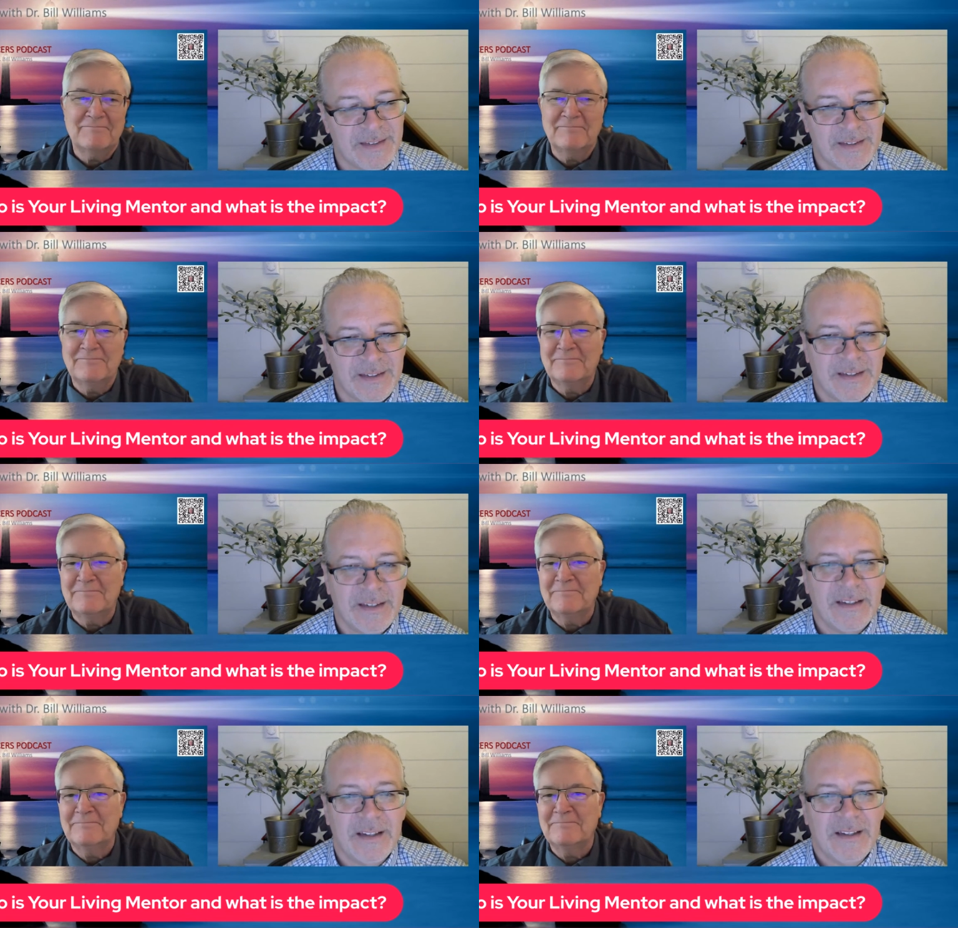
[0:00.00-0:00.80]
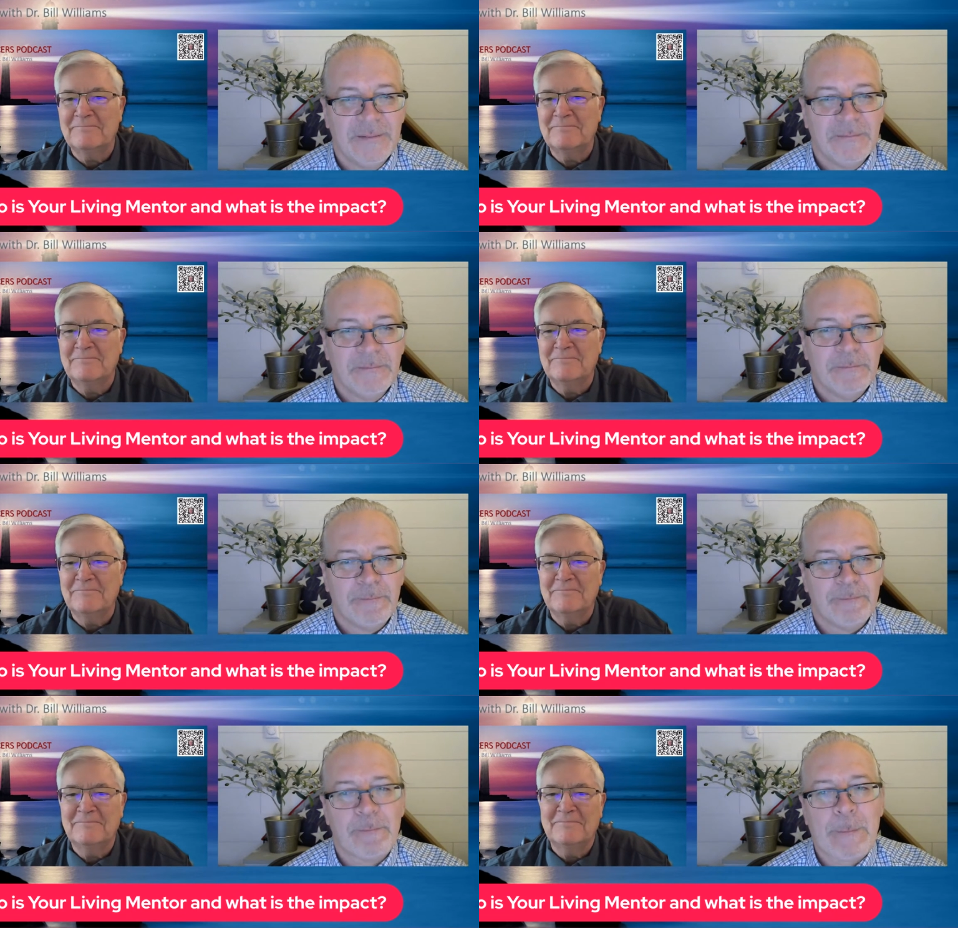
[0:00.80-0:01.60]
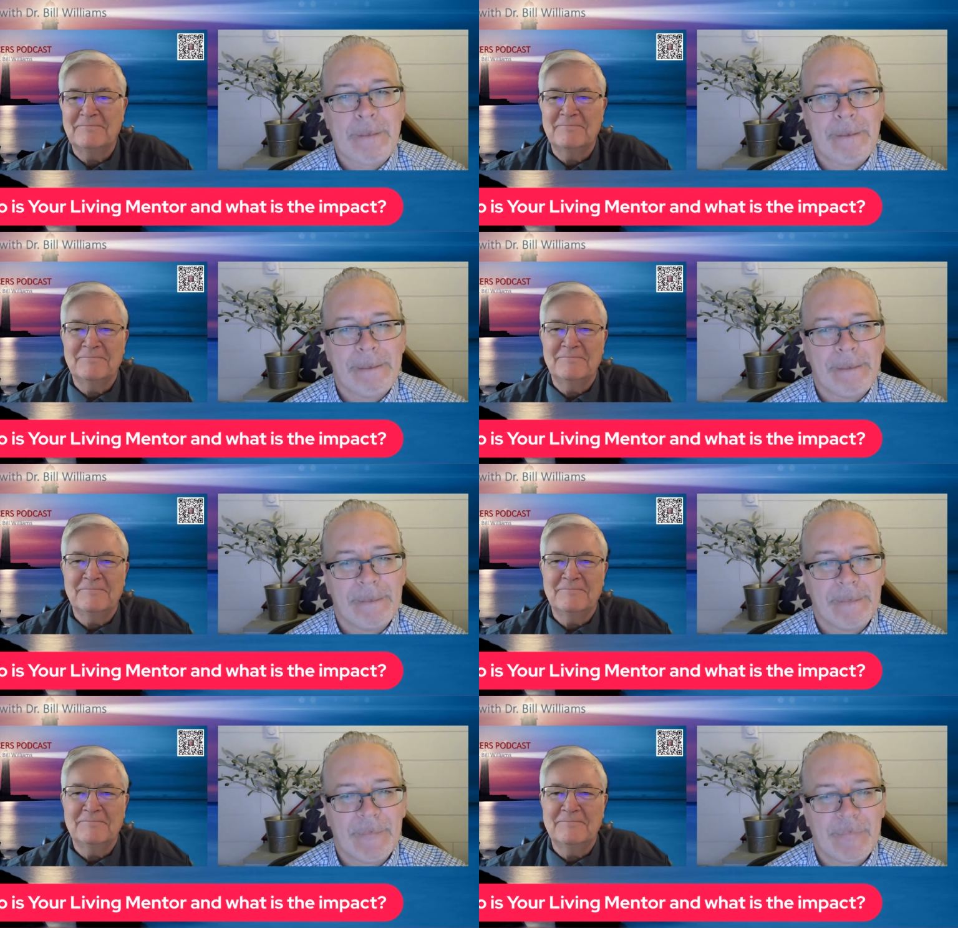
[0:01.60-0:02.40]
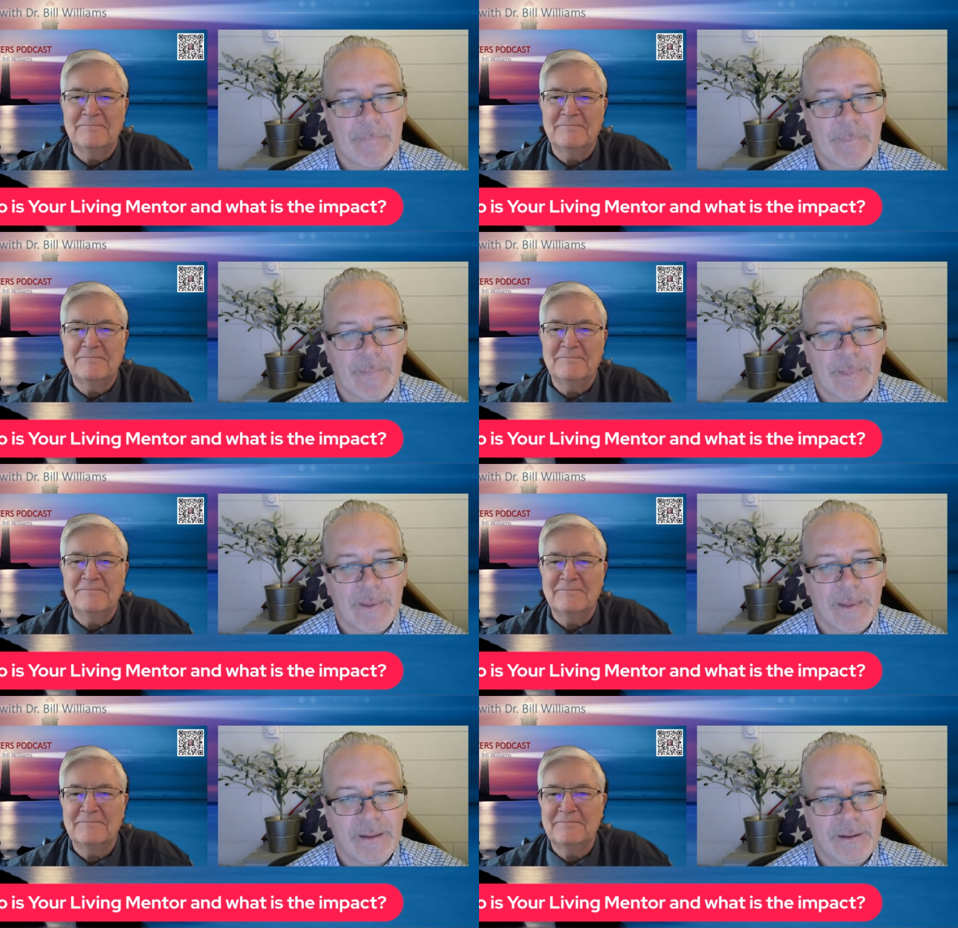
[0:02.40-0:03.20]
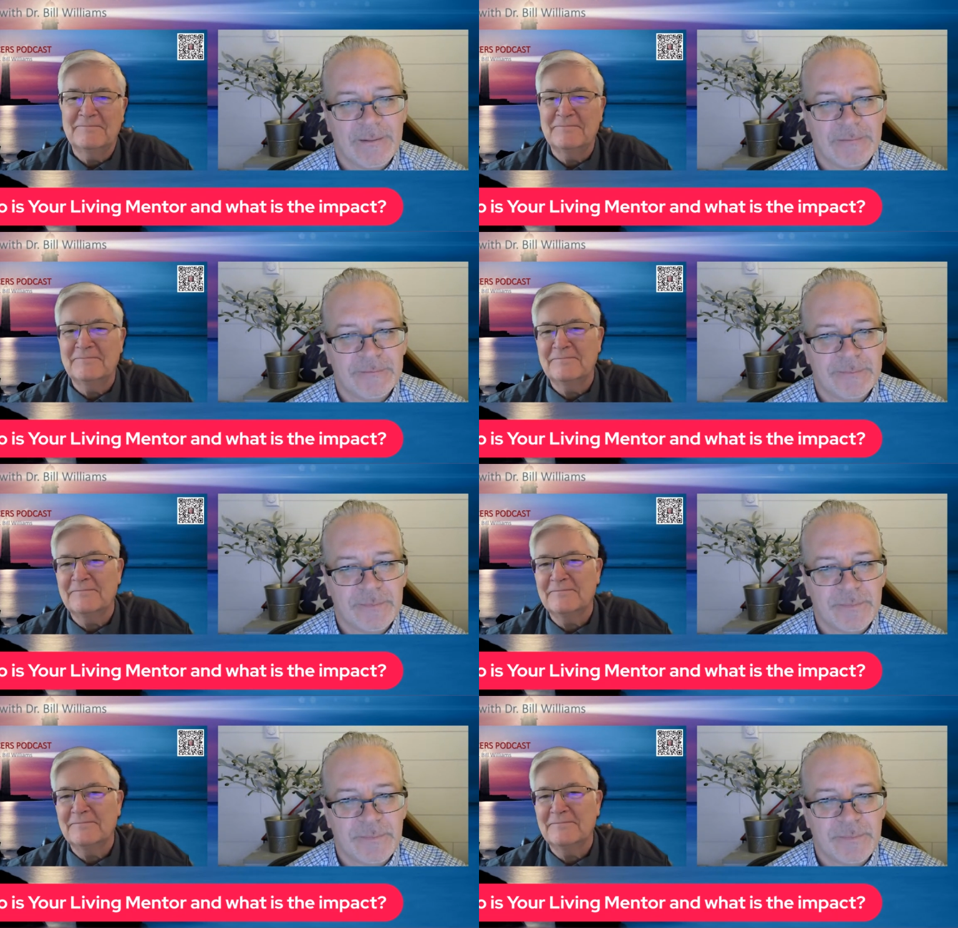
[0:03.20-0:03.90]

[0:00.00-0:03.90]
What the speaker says: No one is speaking in this clip.